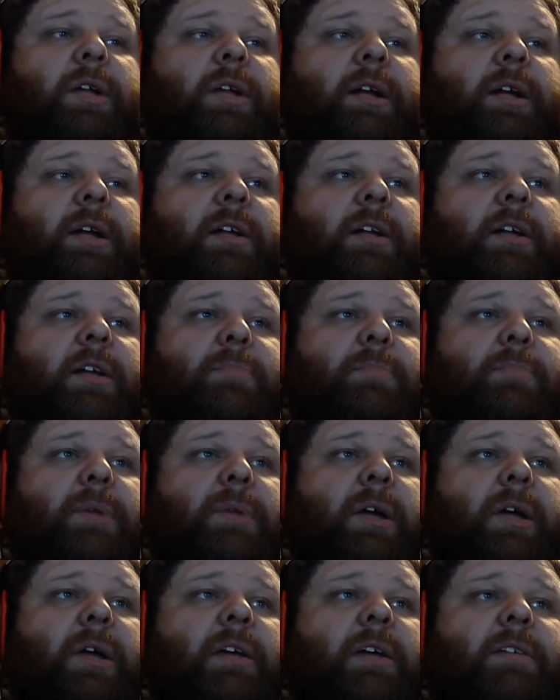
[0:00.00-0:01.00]
Dad got his
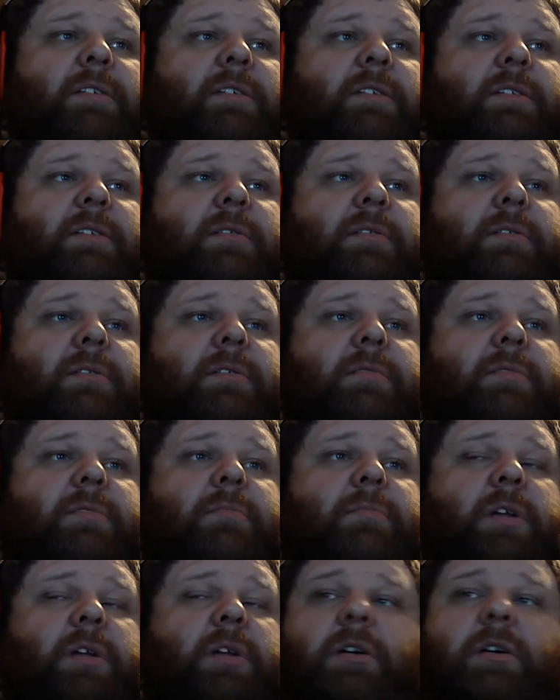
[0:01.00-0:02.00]
big ass
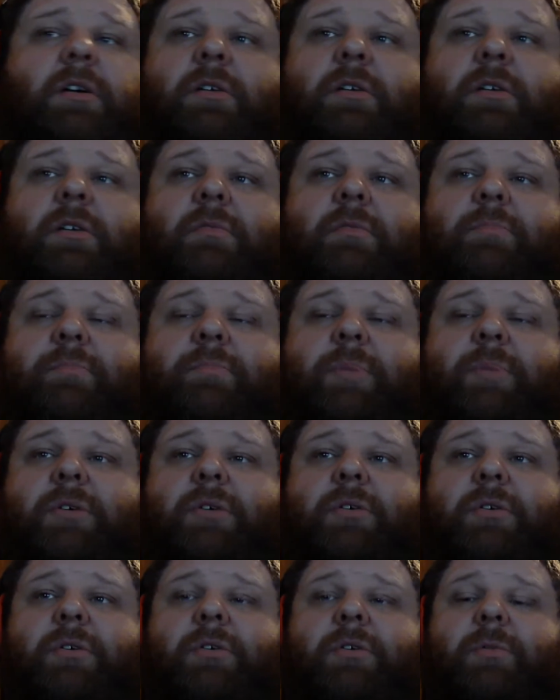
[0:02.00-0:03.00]

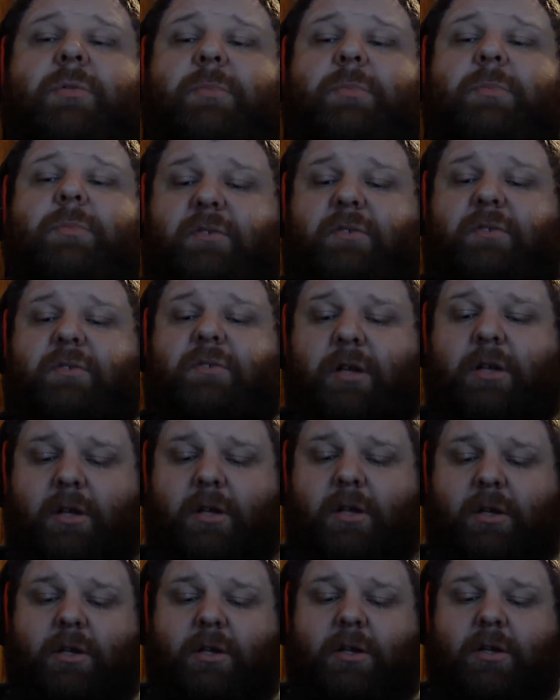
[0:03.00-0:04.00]
picture tube TV,
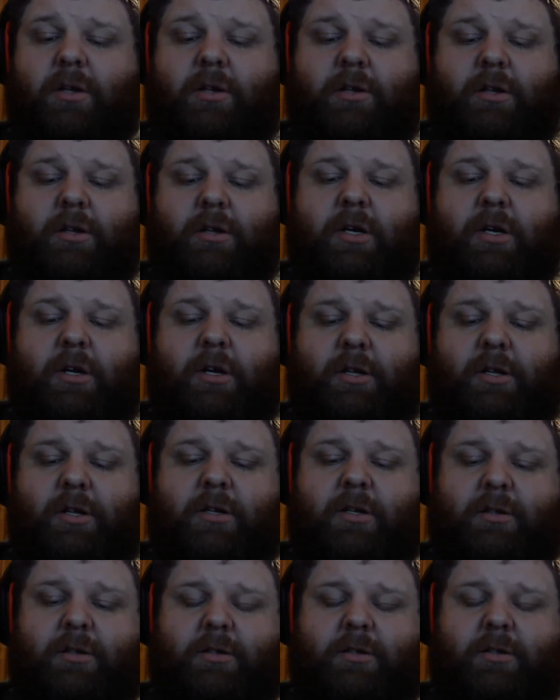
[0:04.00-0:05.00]

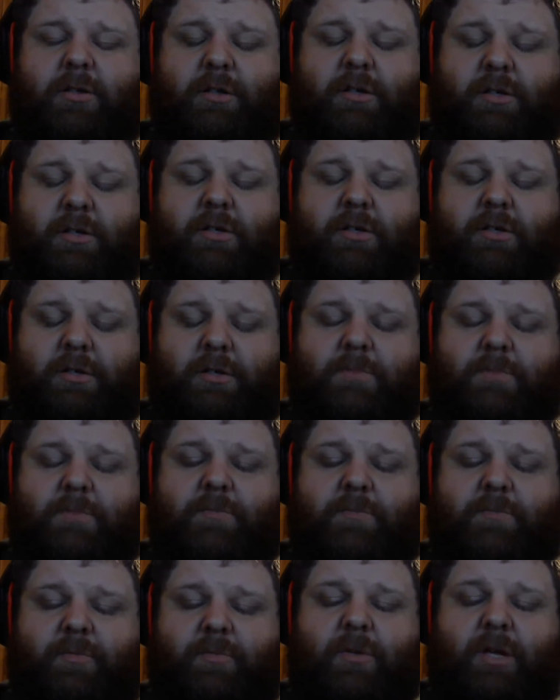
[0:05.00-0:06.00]
and
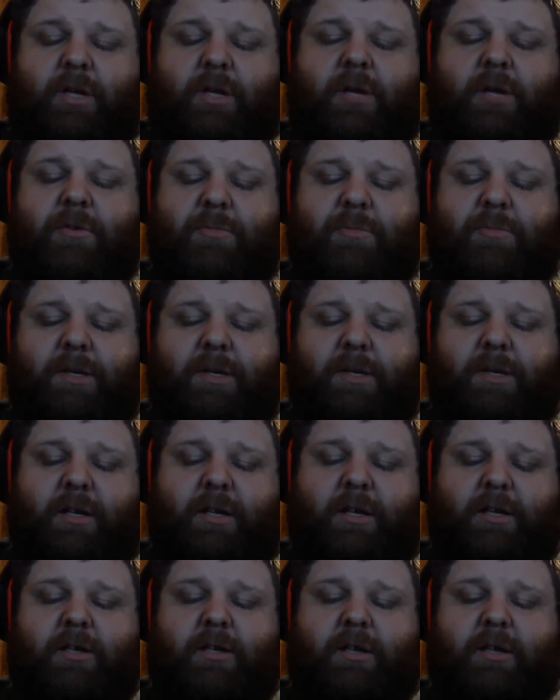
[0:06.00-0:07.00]
I was playing
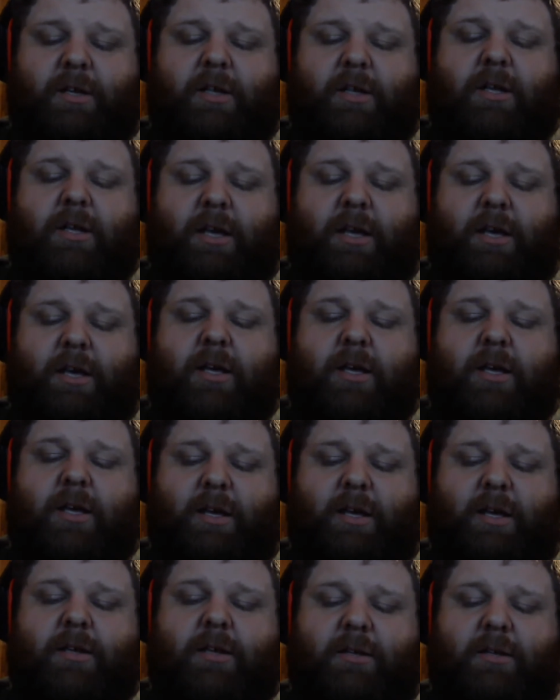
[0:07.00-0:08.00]
it,
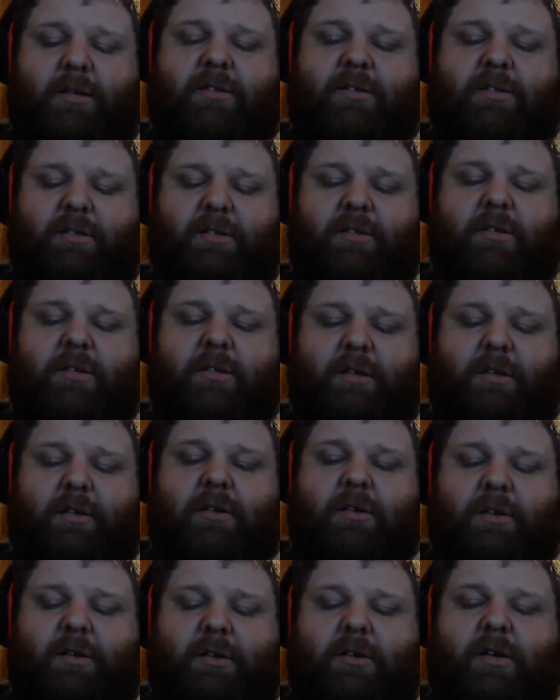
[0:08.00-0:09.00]
and
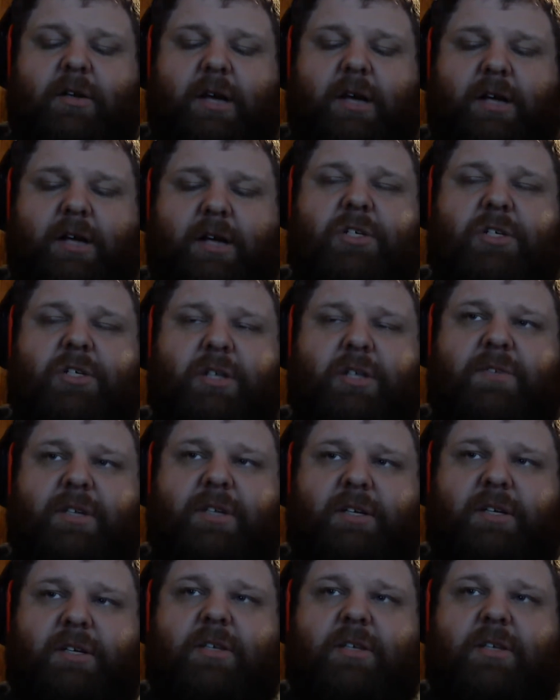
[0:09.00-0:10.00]
I
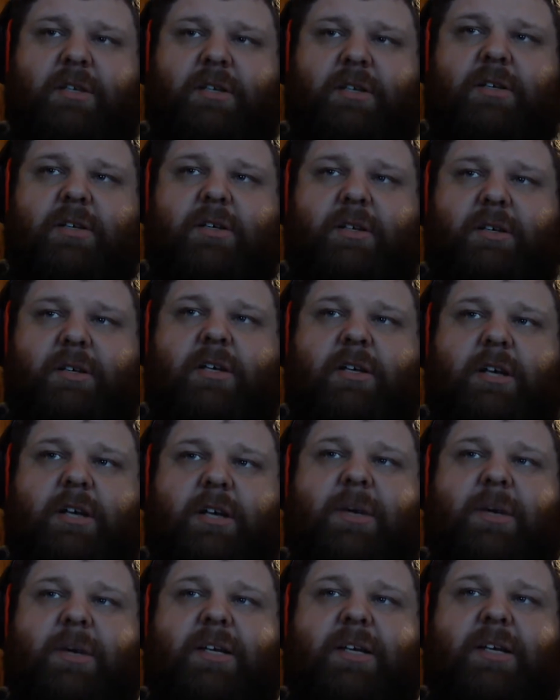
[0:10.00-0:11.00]
shifted
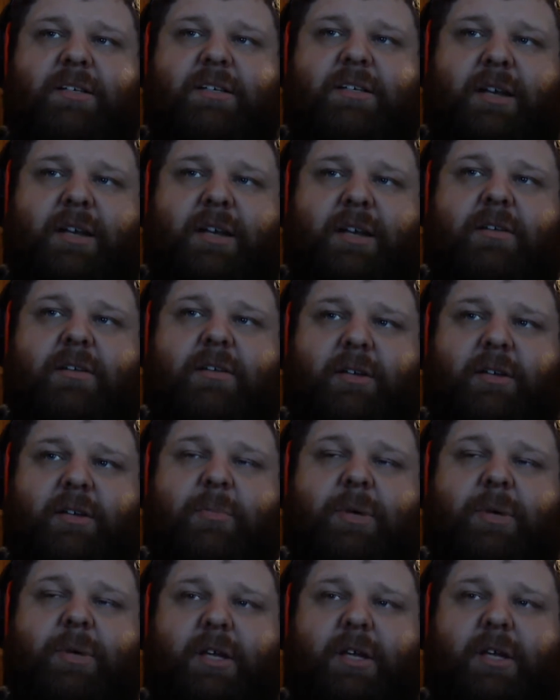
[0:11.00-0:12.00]
in my seat a little
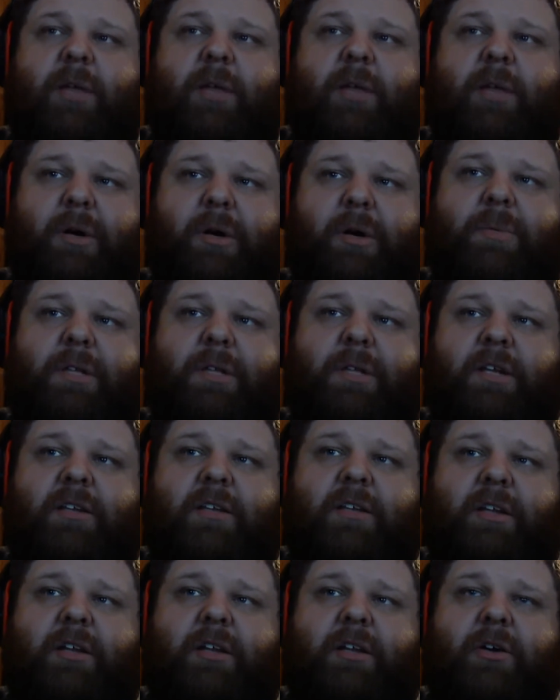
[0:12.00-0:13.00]
bit and bumped the
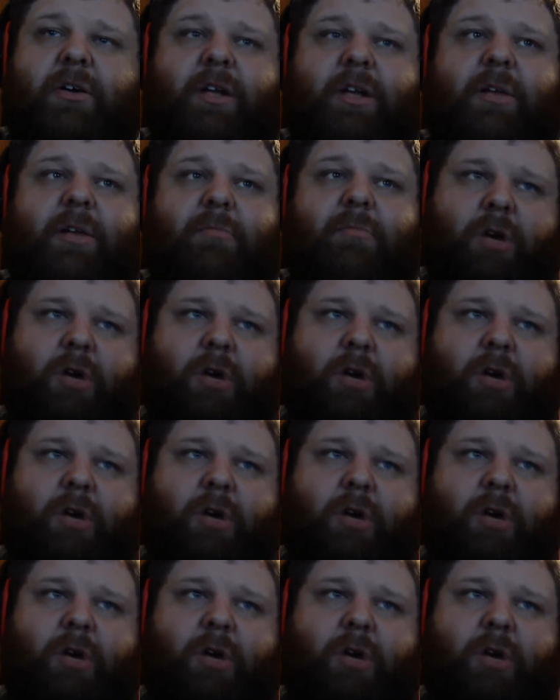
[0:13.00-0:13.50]
Nintendo, and it